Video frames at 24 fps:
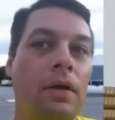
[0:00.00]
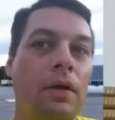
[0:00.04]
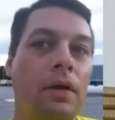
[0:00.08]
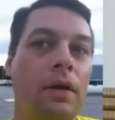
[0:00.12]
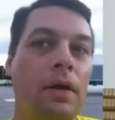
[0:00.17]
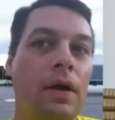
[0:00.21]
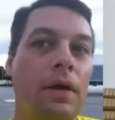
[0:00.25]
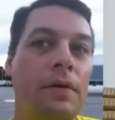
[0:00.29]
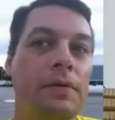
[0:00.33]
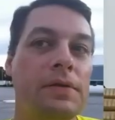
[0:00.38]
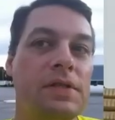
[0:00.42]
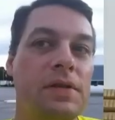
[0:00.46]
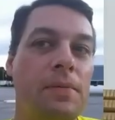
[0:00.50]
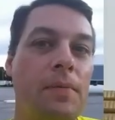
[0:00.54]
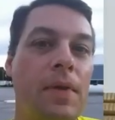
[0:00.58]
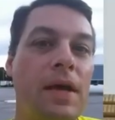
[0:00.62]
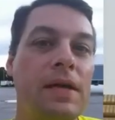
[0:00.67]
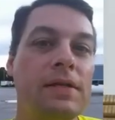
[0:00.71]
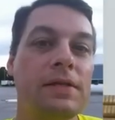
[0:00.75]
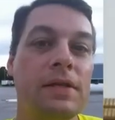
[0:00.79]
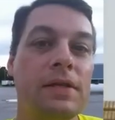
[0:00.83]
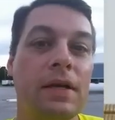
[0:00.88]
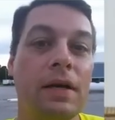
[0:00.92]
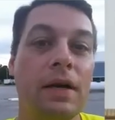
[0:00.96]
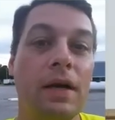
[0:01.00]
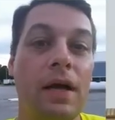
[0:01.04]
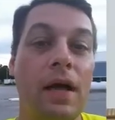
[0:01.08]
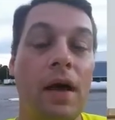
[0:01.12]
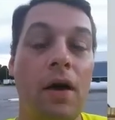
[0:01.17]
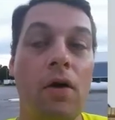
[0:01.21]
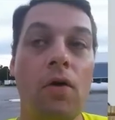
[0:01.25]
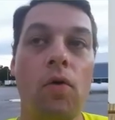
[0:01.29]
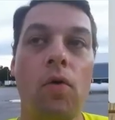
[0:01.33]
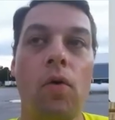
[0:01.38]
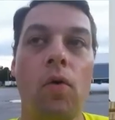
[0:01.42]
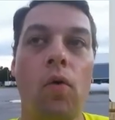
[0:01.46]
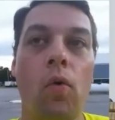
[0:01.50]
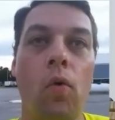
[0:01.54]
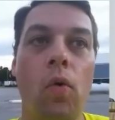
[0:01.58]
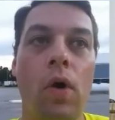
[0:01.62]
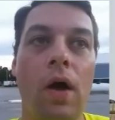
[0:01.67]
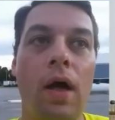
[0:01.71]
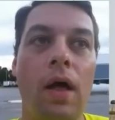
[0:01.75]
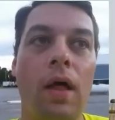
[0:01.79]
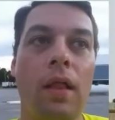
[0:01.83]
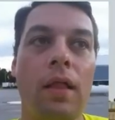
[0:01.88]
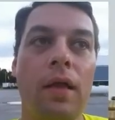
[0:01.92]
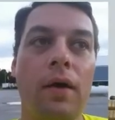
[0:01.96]
It was amazing on how
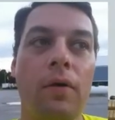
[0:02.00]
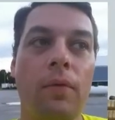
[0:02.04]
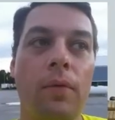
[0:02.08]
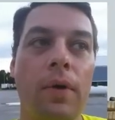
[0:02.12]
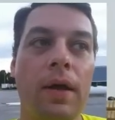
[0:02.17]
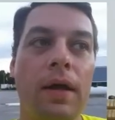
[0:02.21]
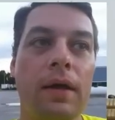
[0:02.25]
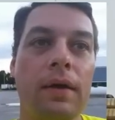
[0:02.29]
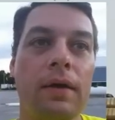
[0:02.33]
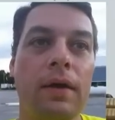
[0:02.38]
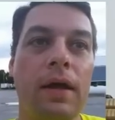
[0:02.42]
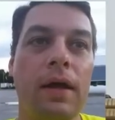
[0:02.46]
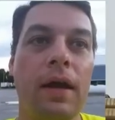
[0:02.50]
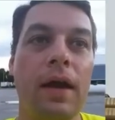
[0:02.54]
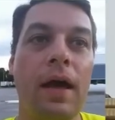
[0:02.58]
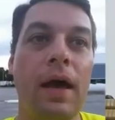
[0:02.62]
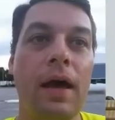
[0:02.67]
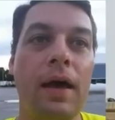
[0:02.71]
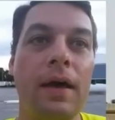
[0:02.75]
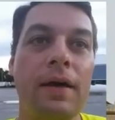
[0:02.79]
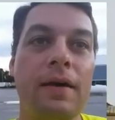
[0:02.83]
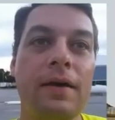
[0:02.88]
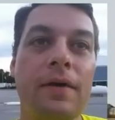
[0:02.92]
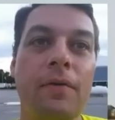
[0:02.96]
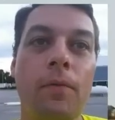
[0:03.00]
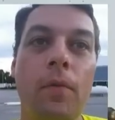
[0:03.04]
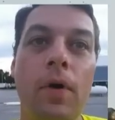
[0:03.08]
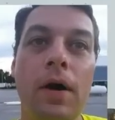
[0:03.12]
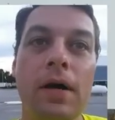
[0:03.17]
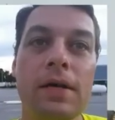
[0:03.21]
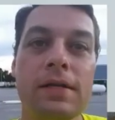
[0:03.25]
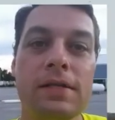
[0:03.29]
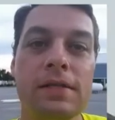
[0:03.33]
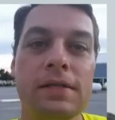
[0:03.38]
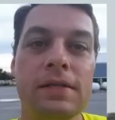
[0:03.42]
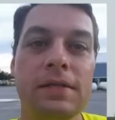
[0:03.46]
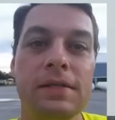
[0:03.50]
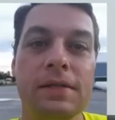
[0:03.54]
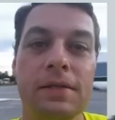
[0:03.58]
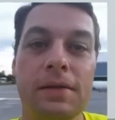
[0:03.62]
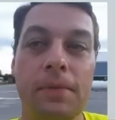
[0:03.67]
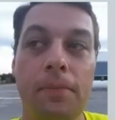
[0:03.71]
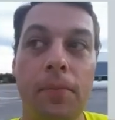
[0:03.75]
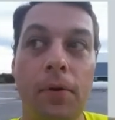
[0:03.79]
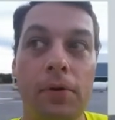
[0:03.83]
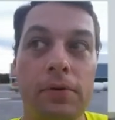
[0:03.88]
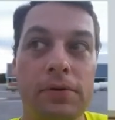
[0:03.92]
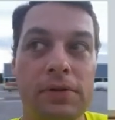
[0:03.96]
well it went, and it was
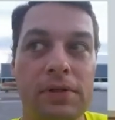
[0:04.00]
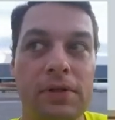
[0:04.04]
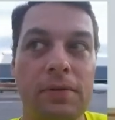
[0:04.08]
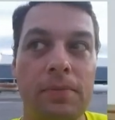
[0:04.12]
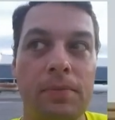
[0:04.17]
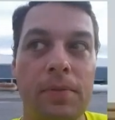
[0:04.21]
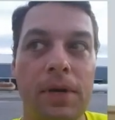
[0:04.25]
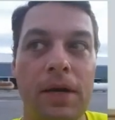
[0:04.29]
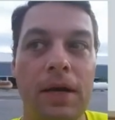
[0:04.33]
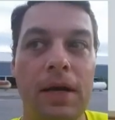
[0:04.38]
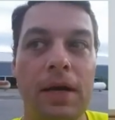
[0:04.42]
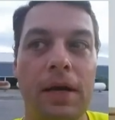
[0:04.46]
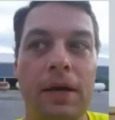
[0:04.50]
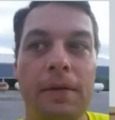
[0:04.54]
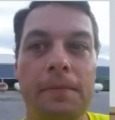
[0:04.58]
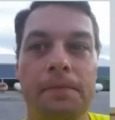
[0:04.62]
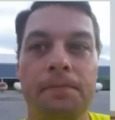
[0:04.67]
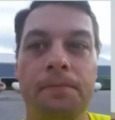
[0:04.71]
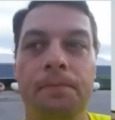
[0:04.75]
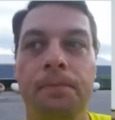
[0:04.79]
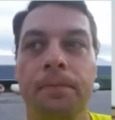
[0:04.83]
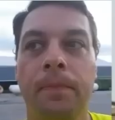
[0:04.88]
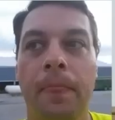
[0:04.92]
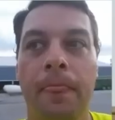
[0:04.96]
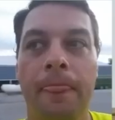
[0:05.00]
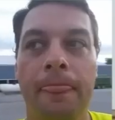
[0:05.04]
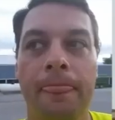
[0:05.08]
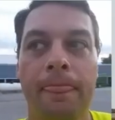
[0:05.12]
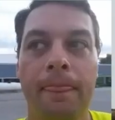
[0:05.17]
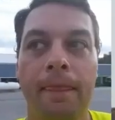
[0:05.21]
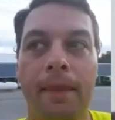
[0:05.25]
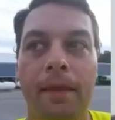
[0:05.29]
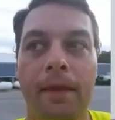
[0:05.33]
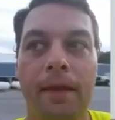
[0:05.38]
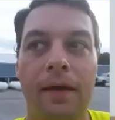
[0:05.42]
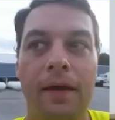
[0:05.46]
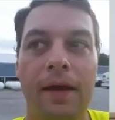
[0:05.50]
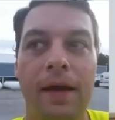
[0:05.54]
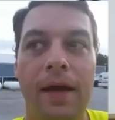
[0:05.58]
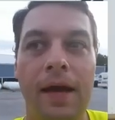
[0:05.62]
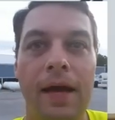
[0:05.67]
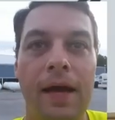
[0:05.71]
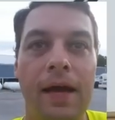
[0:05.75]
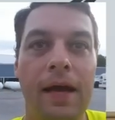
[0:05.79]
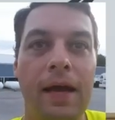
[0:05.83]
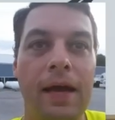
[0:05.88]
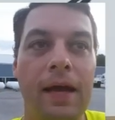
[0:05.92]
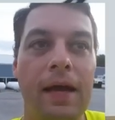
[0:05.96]
supposed to be
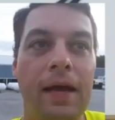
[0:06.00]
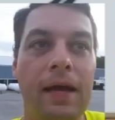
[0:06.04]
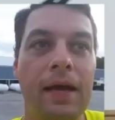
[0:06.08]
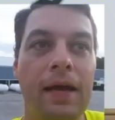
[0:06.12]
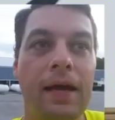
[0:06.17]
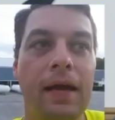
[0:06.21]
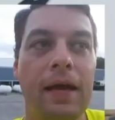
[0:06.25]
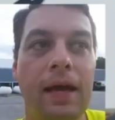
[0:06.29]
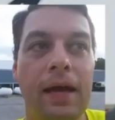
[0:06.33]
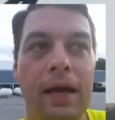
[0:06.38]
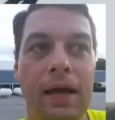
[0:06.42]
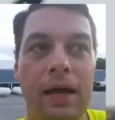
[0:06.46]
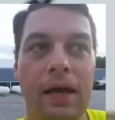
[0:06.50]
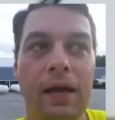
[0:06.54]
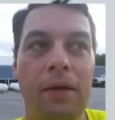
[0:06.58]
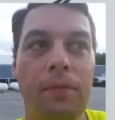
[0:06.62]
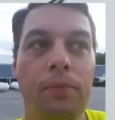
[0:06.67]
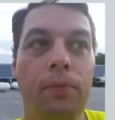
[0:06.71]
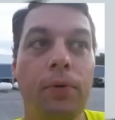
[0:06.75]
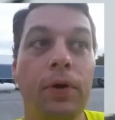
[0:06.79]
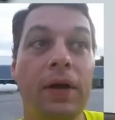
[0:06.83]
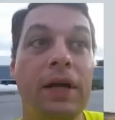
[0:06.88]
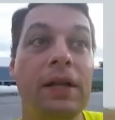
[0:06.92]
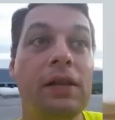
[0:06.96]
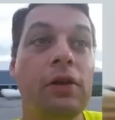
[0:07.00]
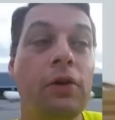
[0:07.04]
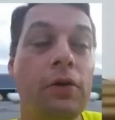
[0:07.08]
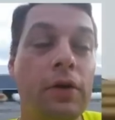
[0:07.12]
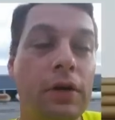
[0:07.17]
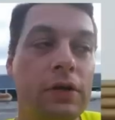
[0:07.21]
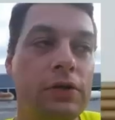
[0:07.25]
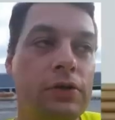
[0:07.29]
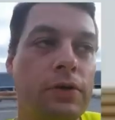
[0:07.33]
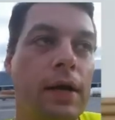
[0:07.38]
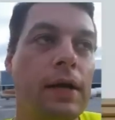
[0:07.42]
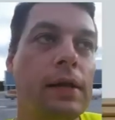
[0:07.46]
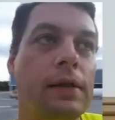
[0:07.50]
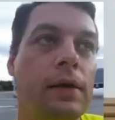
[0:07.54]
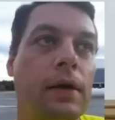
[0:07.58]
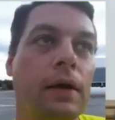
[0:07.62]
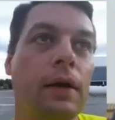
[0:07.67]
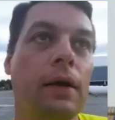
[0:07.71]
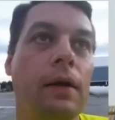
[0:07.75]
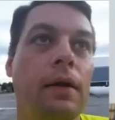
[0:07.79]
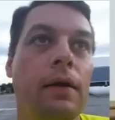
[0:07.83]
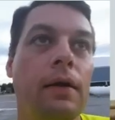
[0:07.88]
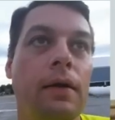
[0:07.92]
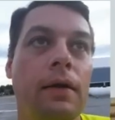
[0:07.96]
a preloaded trailer.
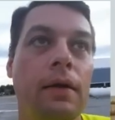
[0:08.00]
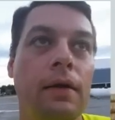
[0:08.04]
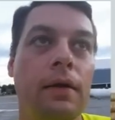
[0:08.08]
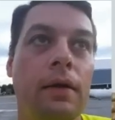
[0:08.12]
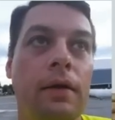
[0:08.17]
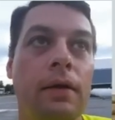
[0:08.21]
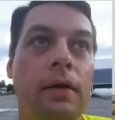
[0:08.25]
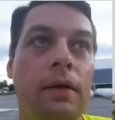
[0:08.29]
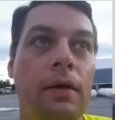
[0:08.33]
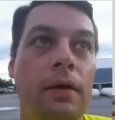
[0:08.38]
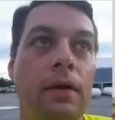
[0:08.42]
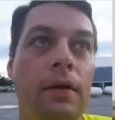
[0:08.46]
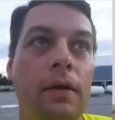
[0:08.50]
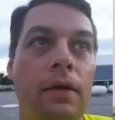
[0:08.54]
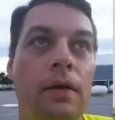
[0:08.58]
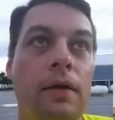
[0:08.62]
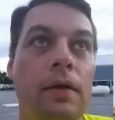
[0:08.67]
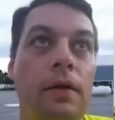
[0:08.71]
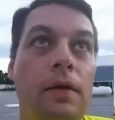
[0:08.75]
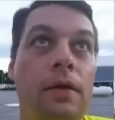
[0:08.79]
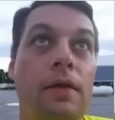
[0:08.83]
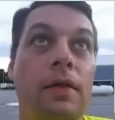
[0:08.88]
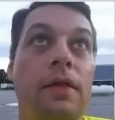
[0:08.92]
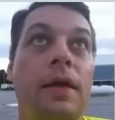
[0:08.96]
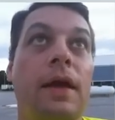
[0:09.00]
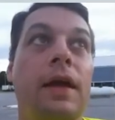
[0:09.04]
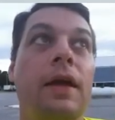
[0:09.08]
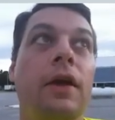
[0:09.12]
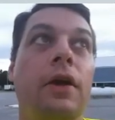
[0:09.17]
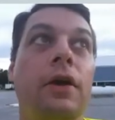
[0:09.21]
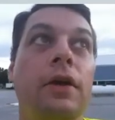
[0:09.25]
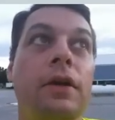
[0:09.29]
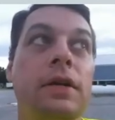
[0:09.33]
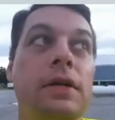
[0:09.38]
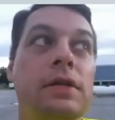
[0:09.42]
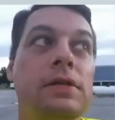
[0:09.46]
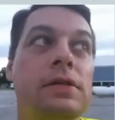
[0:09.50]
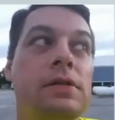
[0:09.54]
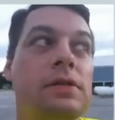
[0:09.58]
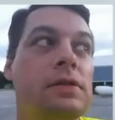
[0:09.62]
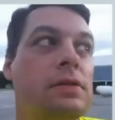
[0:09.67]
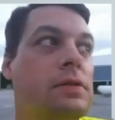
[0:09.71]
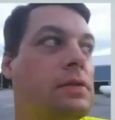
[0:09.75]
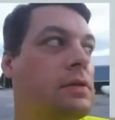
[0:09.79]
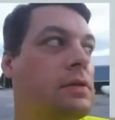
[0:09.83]
Thank goodness